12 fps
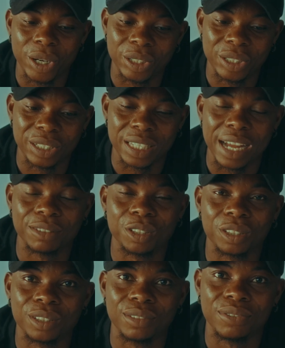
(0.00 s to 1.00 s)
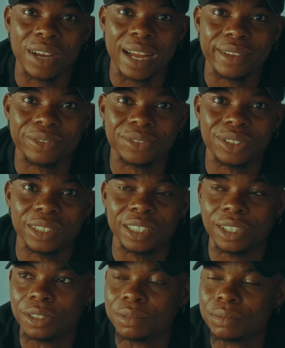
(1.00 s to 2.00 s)
all just have to survive.
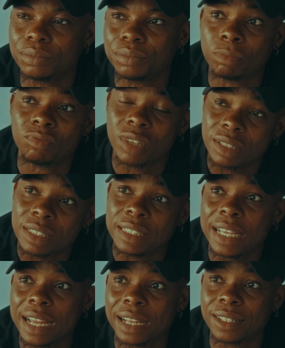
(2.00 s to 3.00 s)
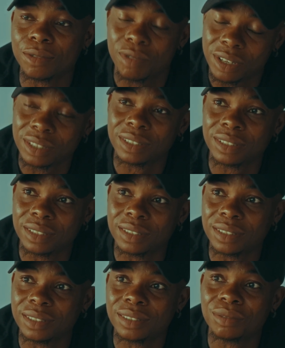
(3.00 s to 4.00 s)
Yeah, it
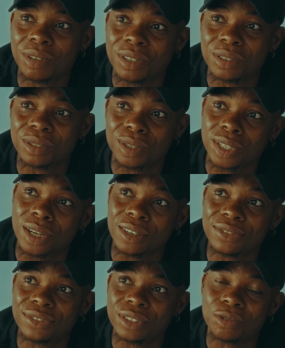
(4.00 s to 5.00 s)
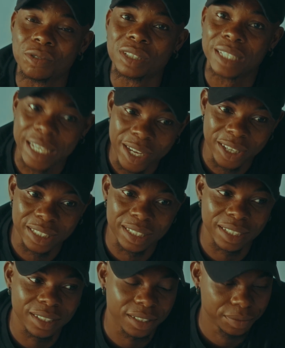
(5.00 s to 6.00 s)
was tough, it was
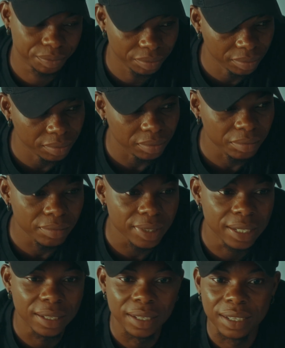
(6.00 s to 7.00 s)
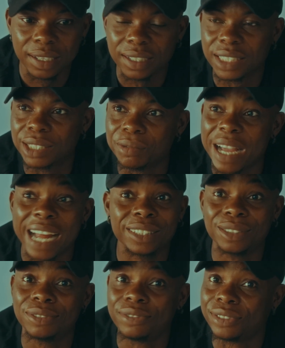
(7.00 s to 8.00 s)
chaotic, because we had
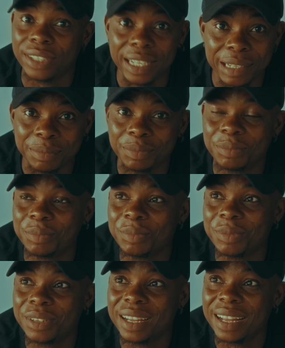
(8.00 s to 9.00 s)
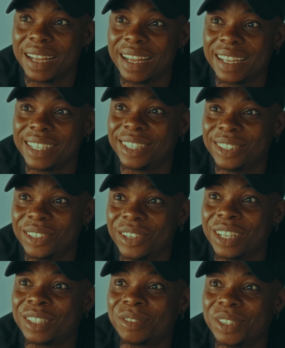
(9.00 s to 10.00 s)
to film. It
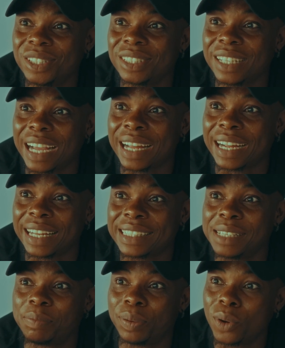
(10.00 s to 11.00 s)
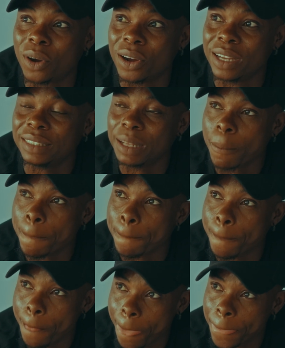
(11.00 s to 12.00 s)
was at a point,
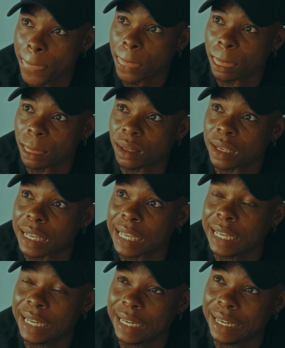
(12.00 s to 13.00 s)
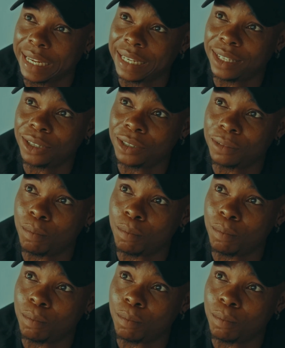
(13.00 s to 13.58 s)
it looked